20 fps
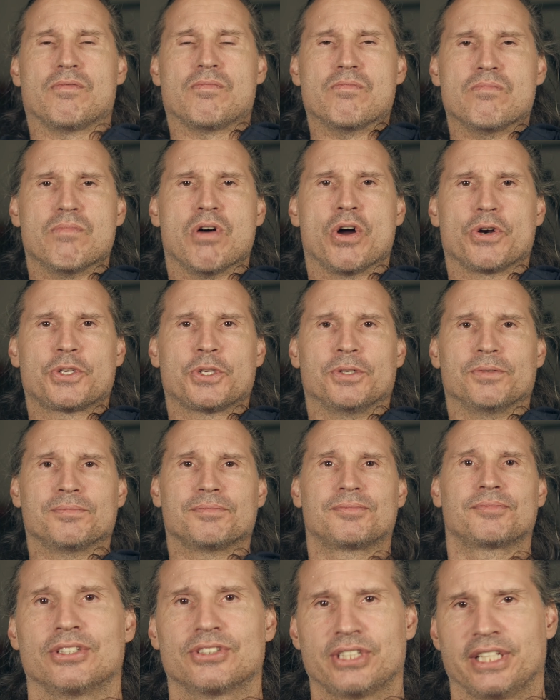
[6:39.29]
Mountain.
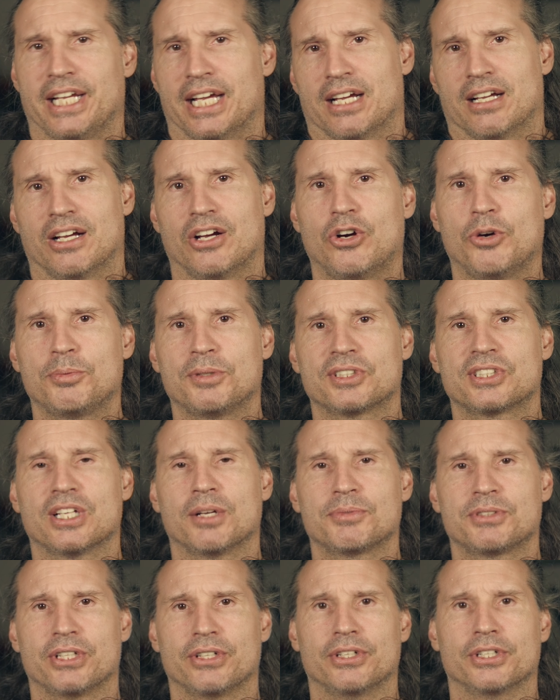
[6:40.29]
So yeah, I hope this
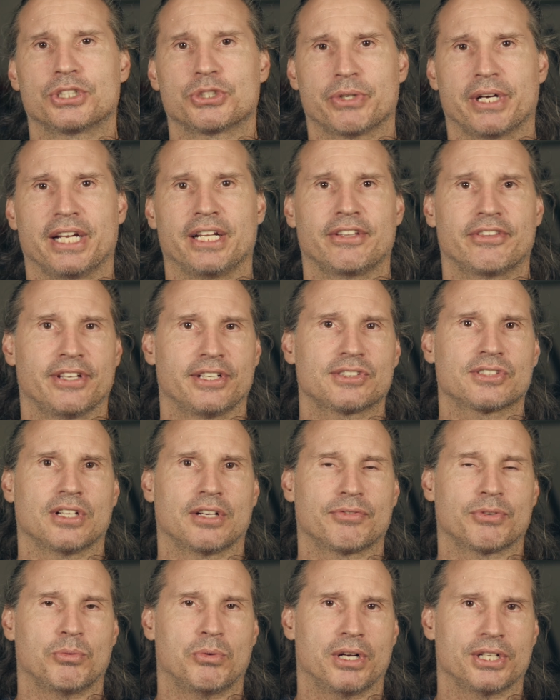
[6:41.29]
helps you in your training. Thanks a
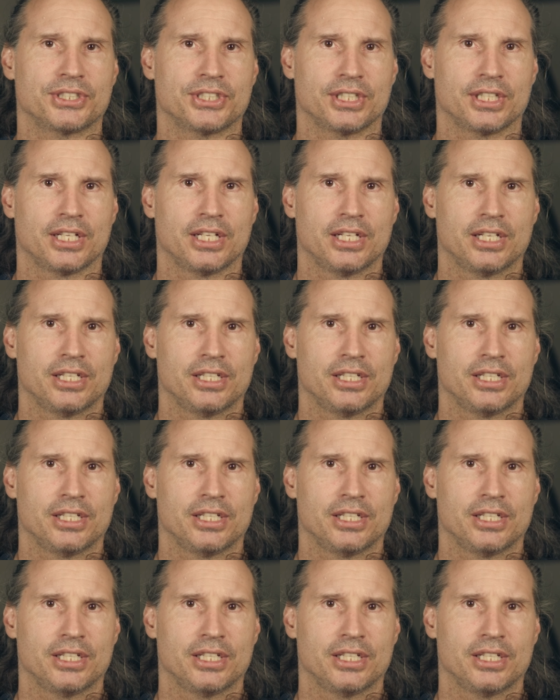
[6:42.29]
lot for watching.